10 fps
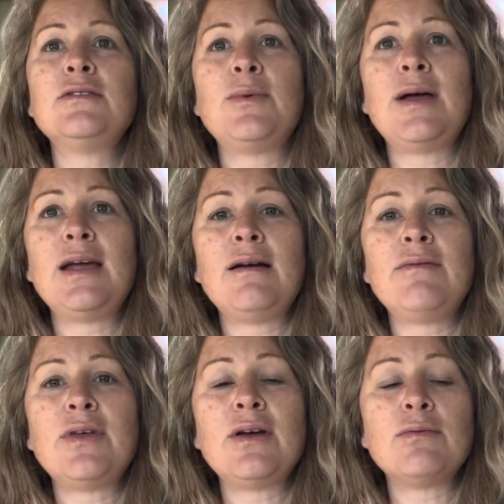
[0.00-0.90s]
the way of
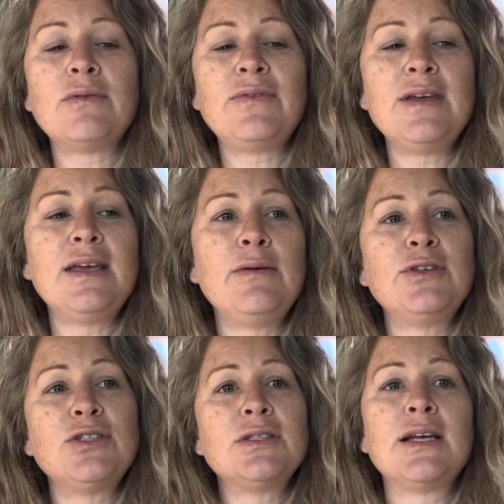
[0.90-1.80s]
the Rafiki,
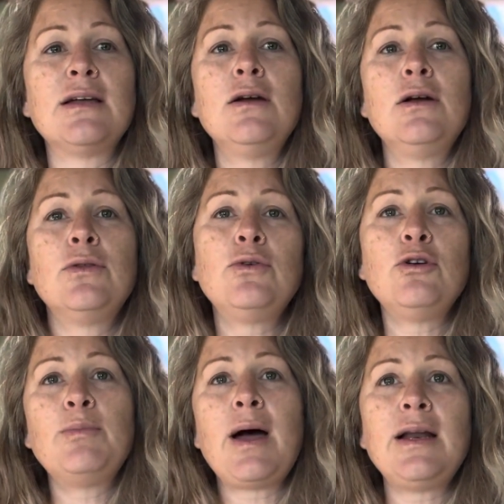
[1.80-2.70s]
which is like through your
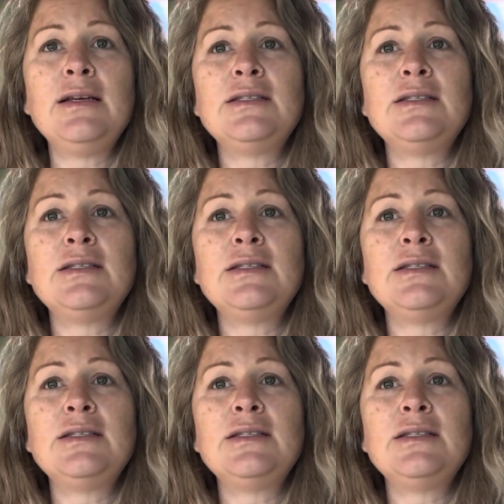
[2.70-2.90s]
body.